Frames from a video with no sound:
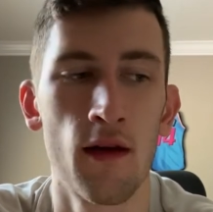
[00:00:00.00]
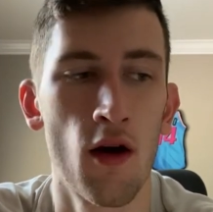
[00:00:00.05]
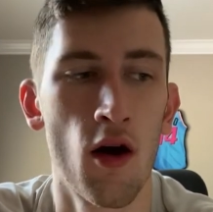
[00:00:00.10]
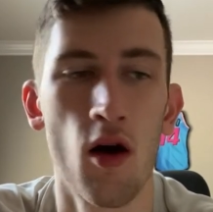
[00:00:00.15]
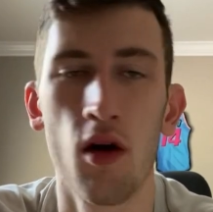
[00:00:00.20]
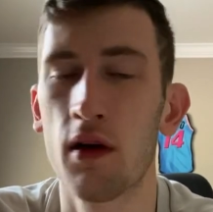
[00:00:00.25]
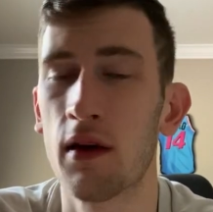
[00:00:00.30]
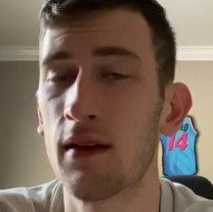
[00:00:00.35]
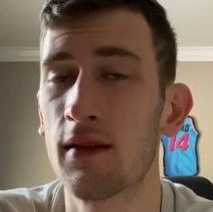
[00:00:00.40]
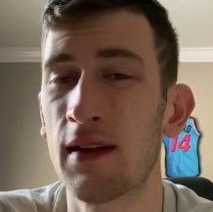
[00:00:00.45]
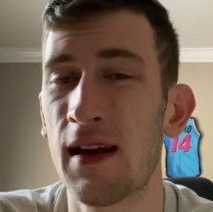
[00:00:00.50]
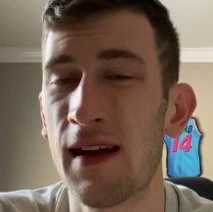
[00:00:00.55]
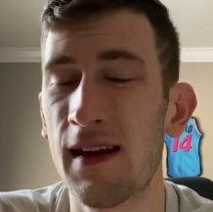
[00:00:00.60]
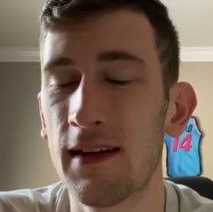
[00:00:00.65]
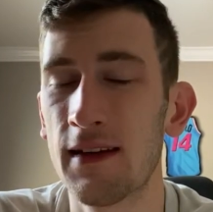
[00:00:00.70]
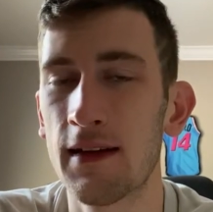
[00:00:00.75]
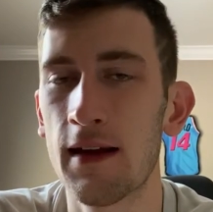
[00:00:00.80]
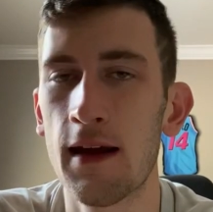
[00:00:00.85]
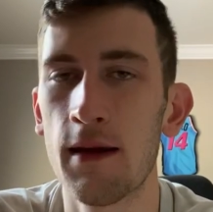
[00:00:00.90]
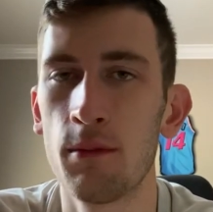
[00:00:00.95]
on a
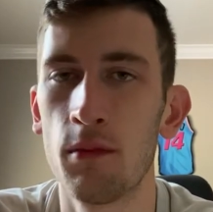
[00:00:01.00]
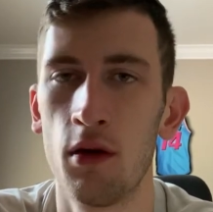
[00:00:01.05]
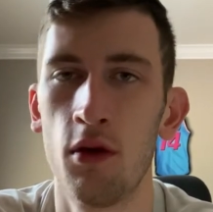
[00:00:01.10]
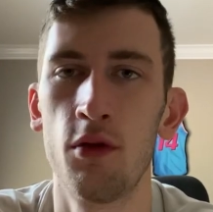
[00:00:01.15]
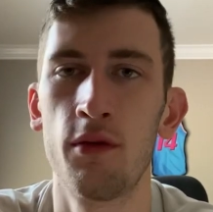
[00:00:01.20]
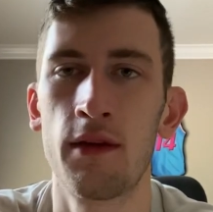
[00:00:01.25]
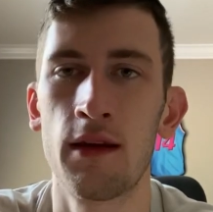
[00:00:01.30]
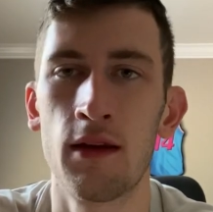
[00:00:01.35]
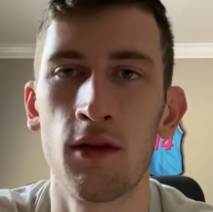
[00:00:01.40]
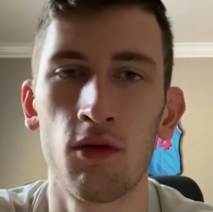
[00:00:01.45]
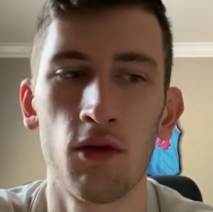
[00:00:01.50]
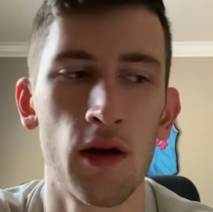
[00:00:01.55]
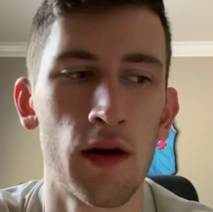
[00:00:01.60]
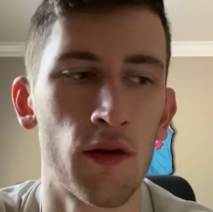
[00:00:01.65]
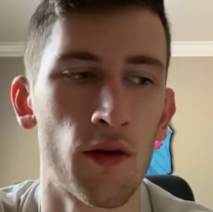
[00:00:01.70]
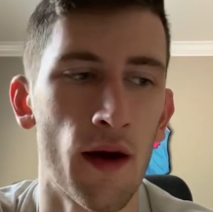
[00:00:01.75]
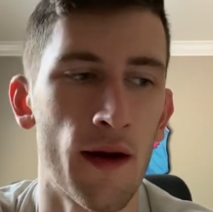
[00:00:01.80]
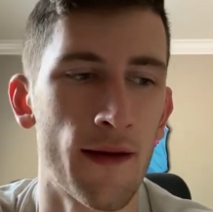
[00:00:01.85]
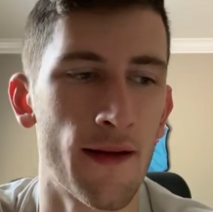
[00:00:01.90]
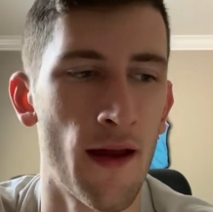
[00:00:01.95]
10 game losing streak
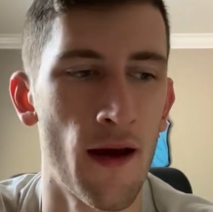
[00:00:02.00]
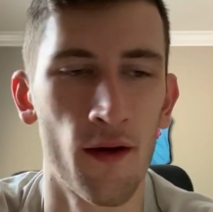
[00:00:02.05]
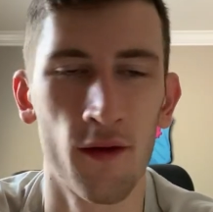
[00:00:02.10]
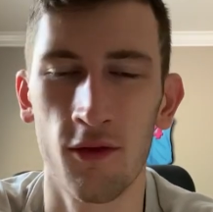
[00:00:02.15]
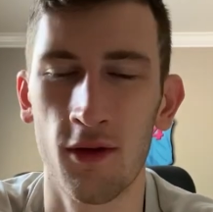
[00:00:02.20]
right now.